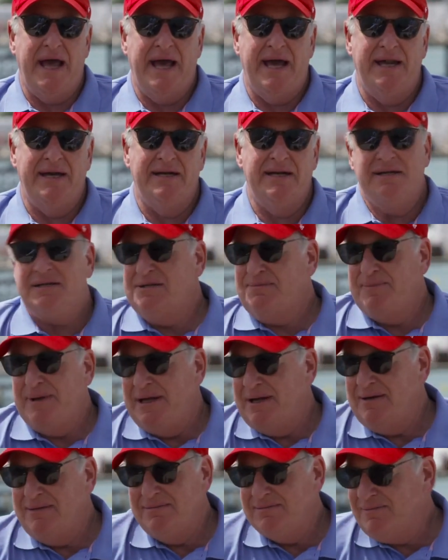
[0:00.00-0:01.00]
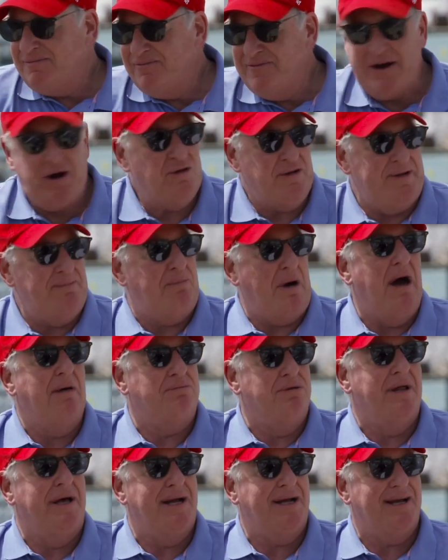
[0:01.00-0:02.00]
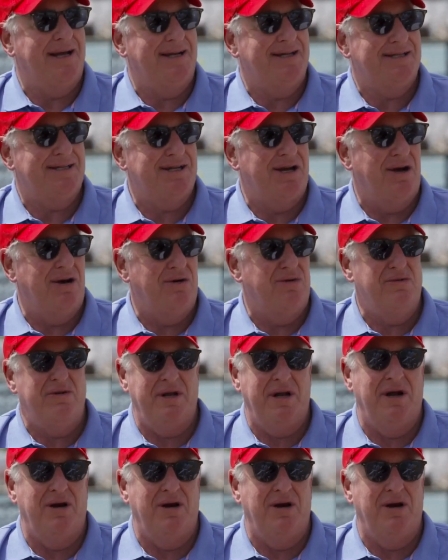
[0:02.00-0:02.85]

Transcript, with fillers: and it's been fairly public, and so,